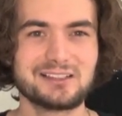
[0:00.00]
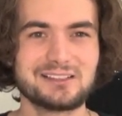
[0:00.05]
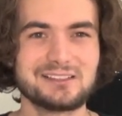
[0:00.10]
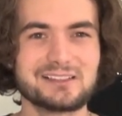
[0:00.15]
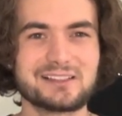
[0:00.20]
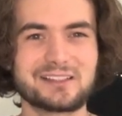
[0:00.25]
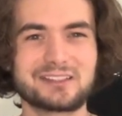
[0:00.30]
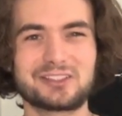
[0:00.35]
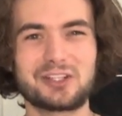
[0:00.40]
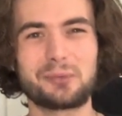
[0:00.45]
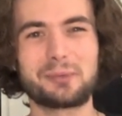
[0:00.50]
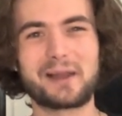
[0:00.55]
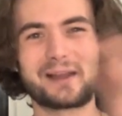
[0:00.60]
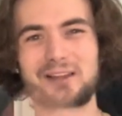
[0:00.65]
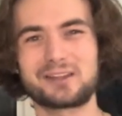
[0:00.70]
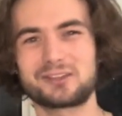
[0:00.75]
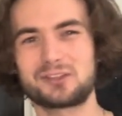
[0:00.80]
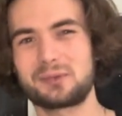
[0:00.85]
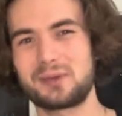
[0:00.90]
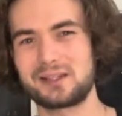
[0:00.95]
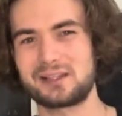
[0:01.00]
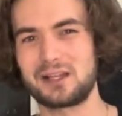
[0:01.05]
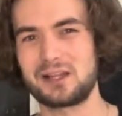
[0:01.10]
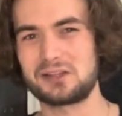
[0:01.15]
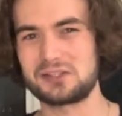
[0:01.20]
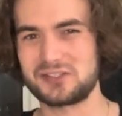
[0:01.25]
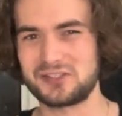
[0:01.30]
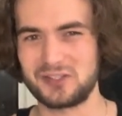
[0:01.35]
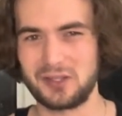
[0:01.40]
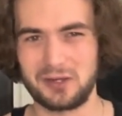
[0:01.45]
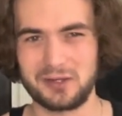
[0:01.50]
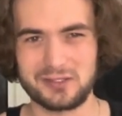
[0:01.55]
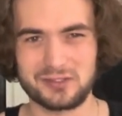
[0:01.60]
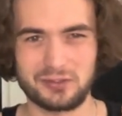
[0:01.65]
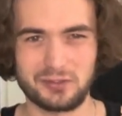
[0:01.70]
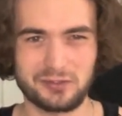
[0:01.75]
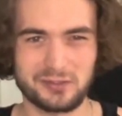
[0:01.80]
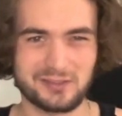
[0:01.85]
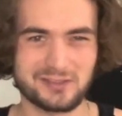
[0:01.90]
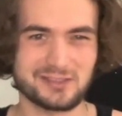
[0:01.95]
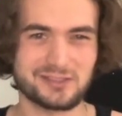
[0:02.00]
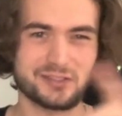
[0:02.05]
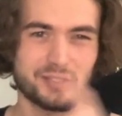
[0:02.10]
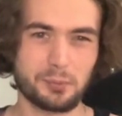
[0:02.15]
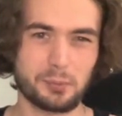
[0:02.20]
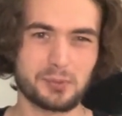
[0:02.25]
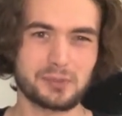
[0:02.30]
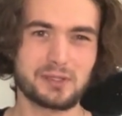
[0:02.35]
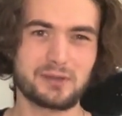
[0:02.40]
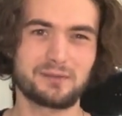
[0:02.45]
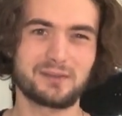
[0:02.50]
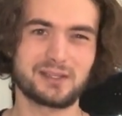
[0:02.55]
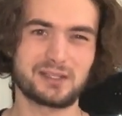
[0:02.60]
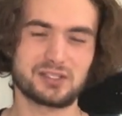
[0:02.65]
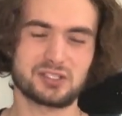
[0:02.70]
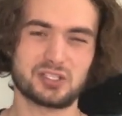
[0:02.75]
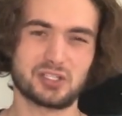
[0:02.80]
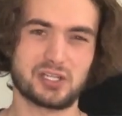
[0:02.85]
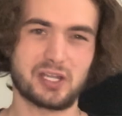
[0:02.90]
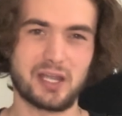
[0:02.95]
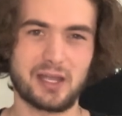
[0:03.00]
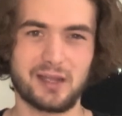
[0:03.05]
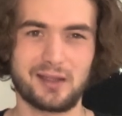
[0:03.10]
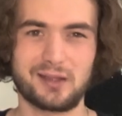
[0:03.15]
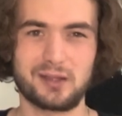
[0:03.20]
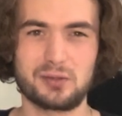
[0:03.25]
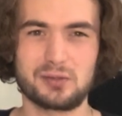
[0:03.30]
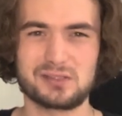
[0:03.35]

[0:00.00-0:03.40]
let's go back to how this started. So I was in the sober living in Chicago.